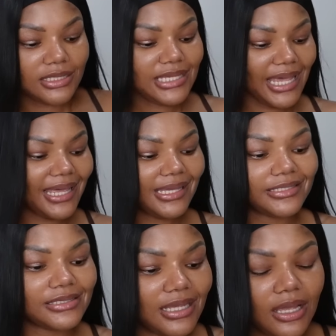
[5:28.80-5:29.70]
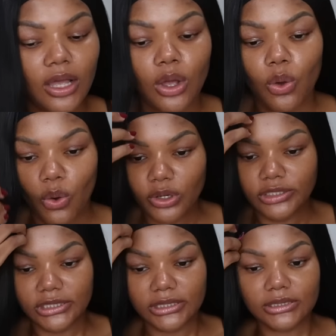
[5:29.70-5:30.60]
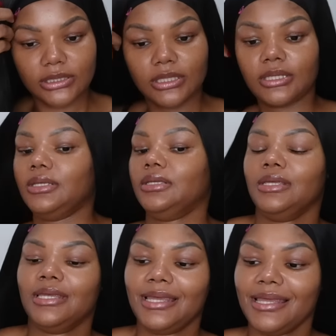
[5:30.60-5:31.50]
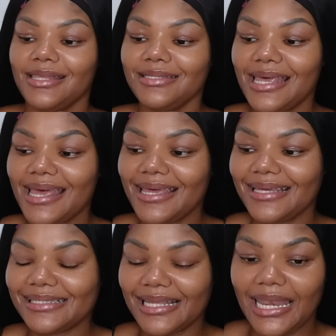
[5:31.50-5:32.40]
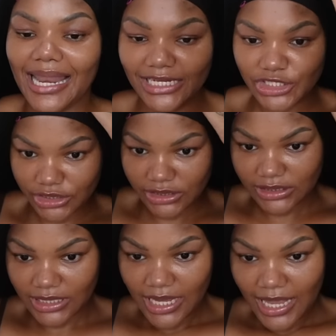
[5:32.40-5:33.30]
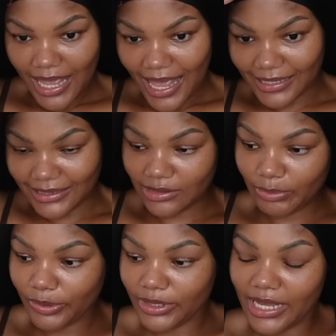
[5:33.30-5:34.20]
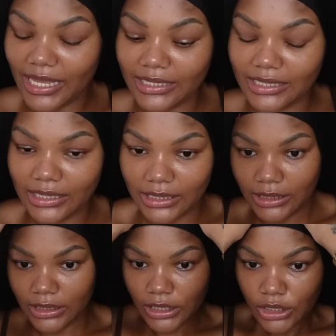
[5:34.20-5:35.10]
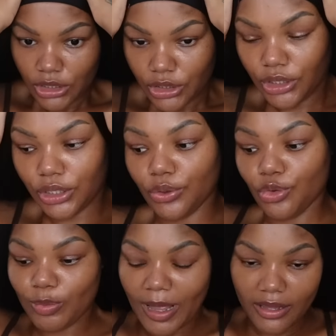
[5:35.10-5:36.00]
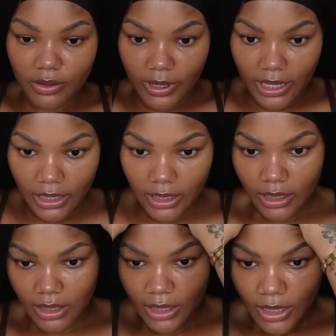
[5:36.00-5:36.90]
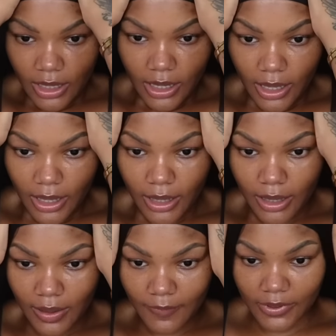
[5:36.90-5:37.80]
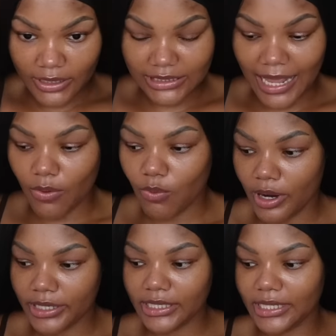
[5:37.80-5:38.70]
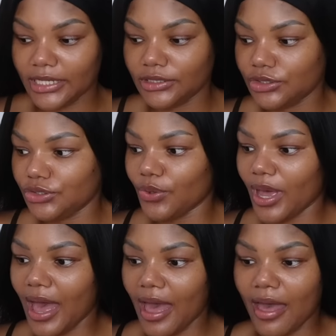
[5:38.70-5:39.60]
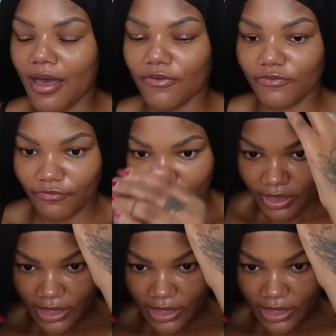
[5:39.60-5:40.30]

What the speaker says: this hair is gorgeous. This hair is luscious. I didn't put any glue, by the way, because I wanted it to have